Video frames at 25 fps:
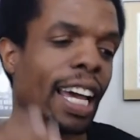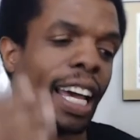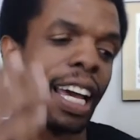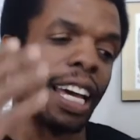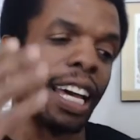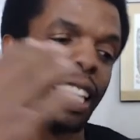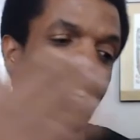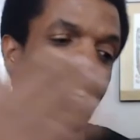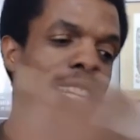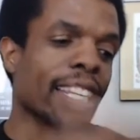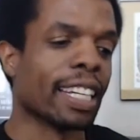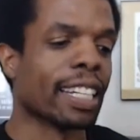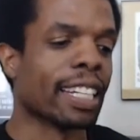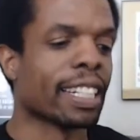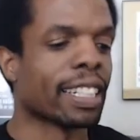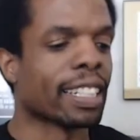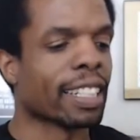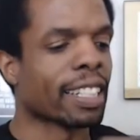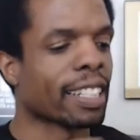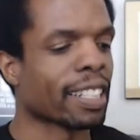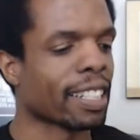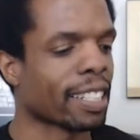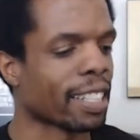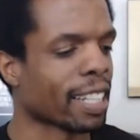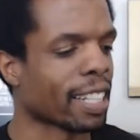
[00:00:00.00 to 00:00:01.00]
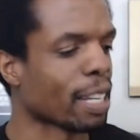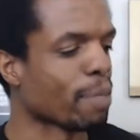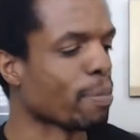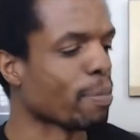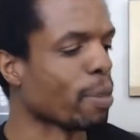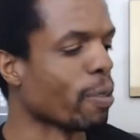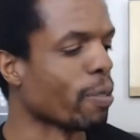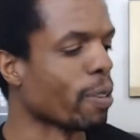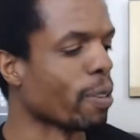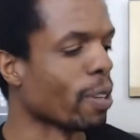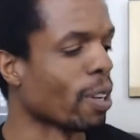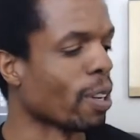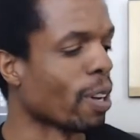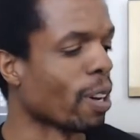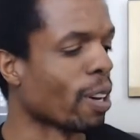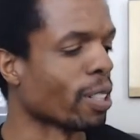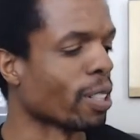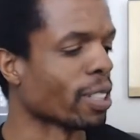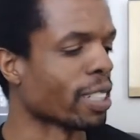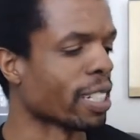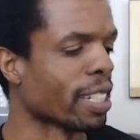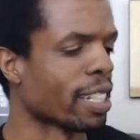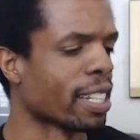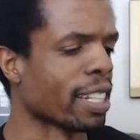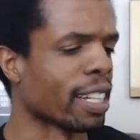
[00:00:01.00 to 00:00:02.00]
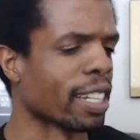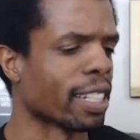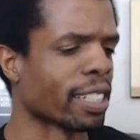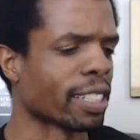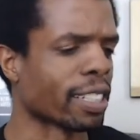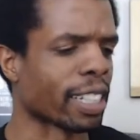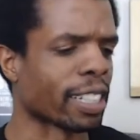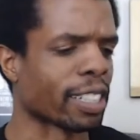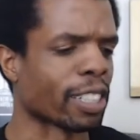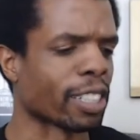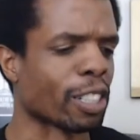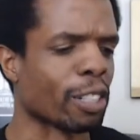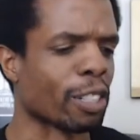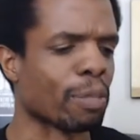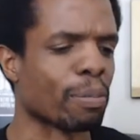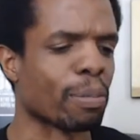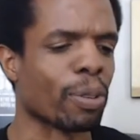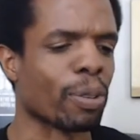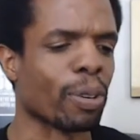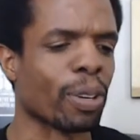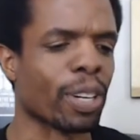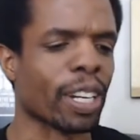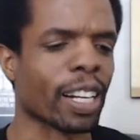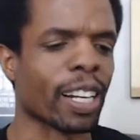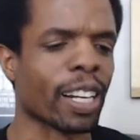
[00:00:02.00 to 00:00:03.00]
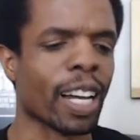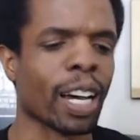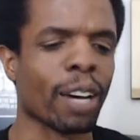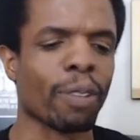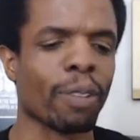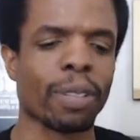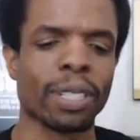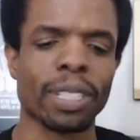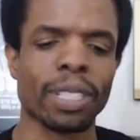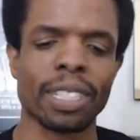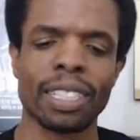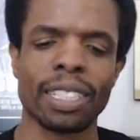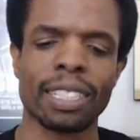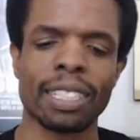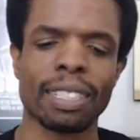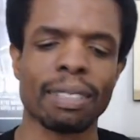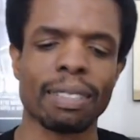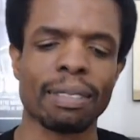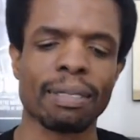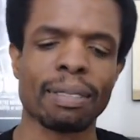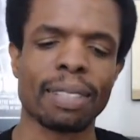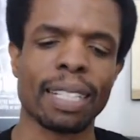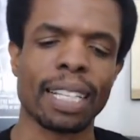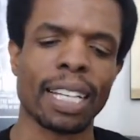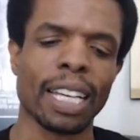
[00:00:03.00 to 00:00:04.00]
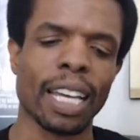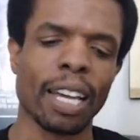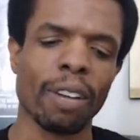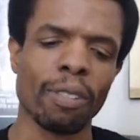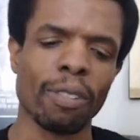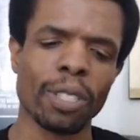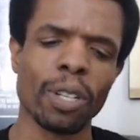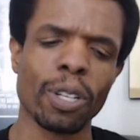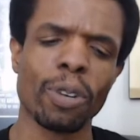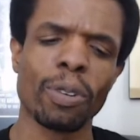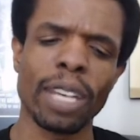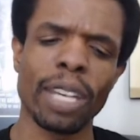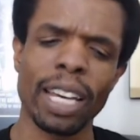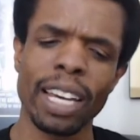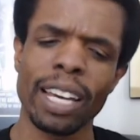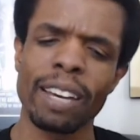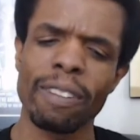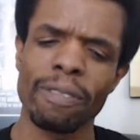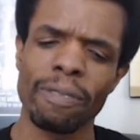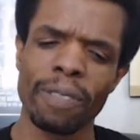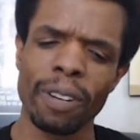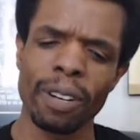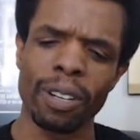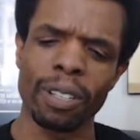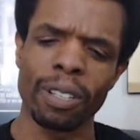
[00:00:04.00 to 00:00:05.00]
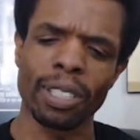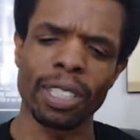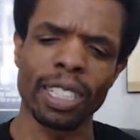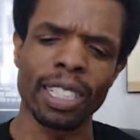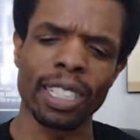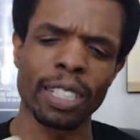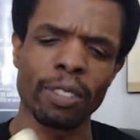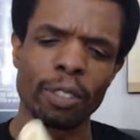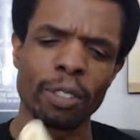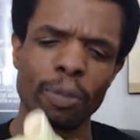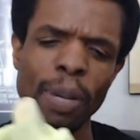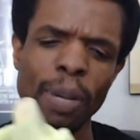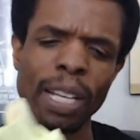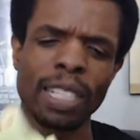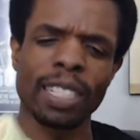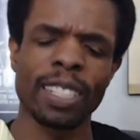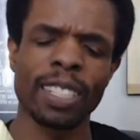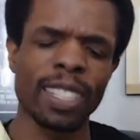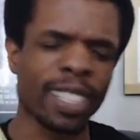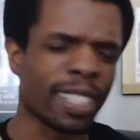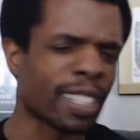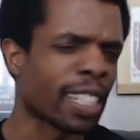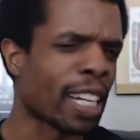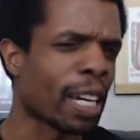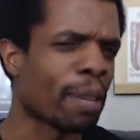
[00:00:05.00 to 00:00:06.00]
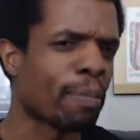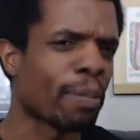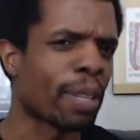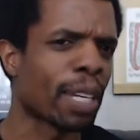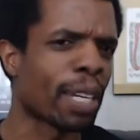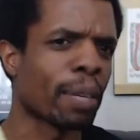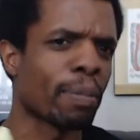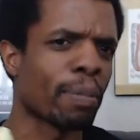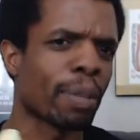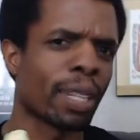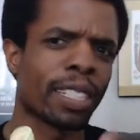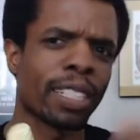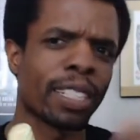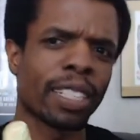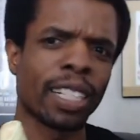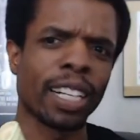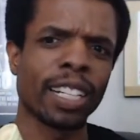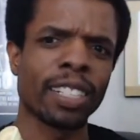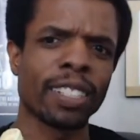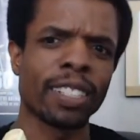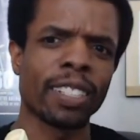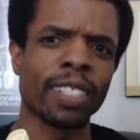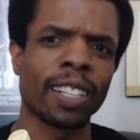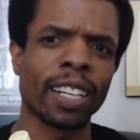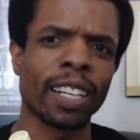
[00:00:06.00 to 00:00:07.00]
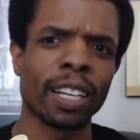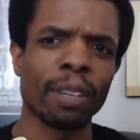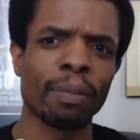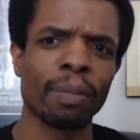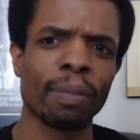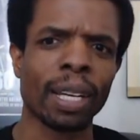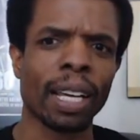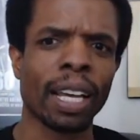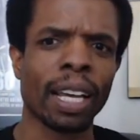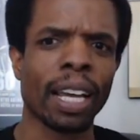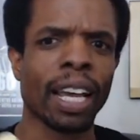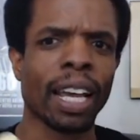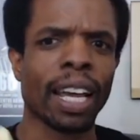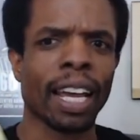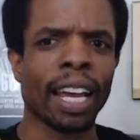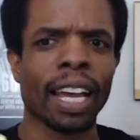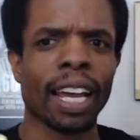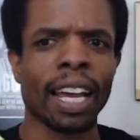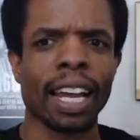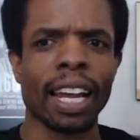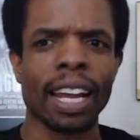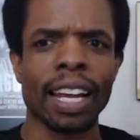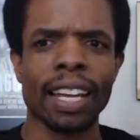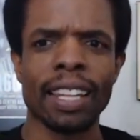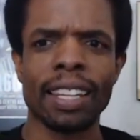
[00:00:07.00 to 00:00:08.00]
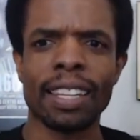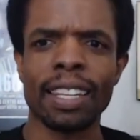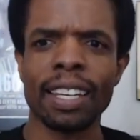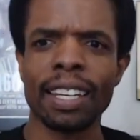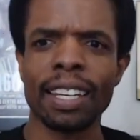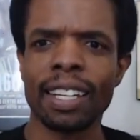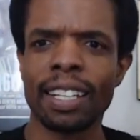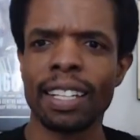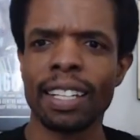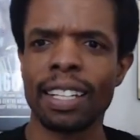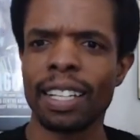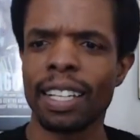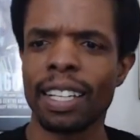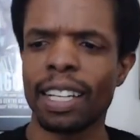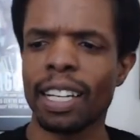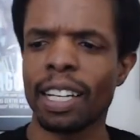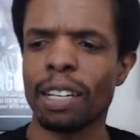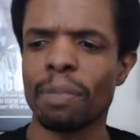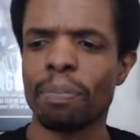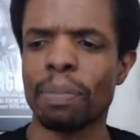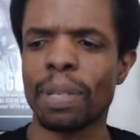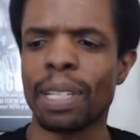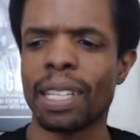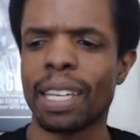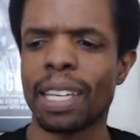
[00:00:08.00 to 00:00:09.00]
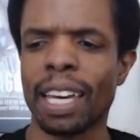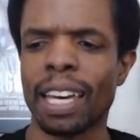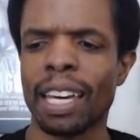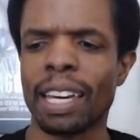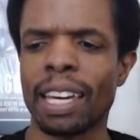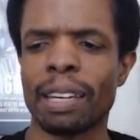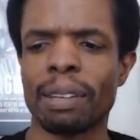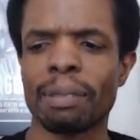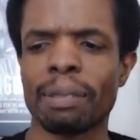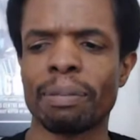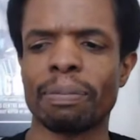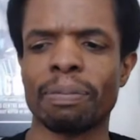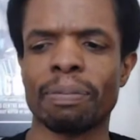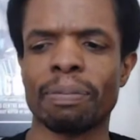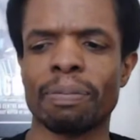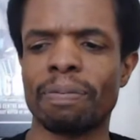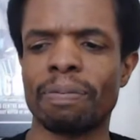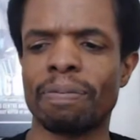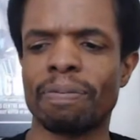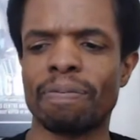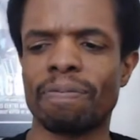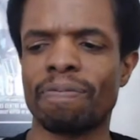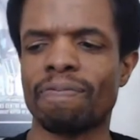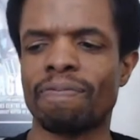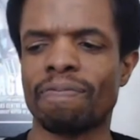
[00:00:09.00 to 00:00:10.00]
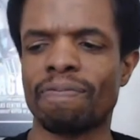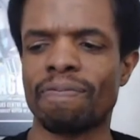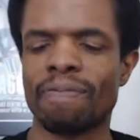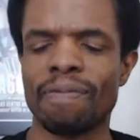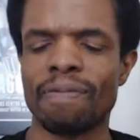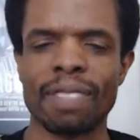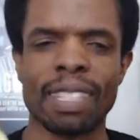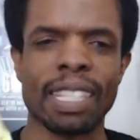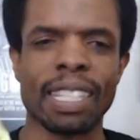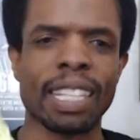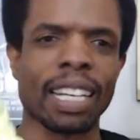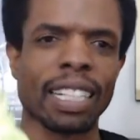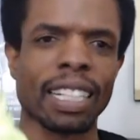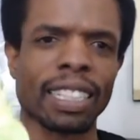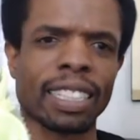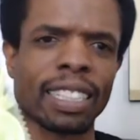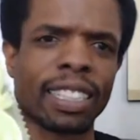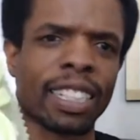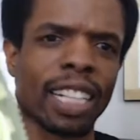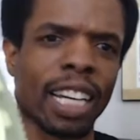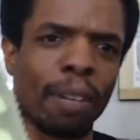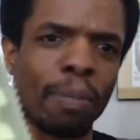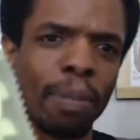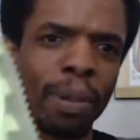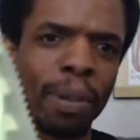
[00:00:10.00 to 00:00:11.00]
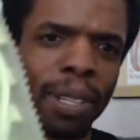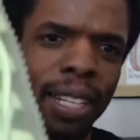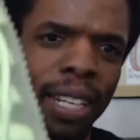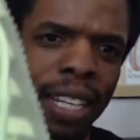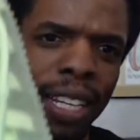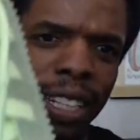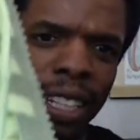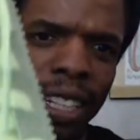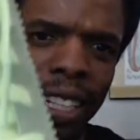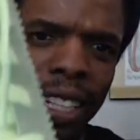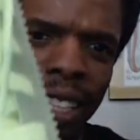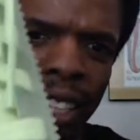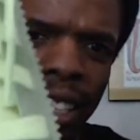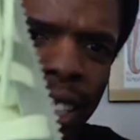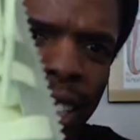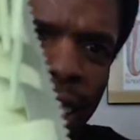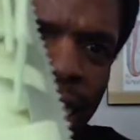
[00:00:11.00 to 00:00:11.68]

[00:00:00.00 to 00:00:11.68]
And then they moved along to this at some point, and I was, it was okay at first because it was basically the same thing, but they changed the name. And then it became this type of thing. Like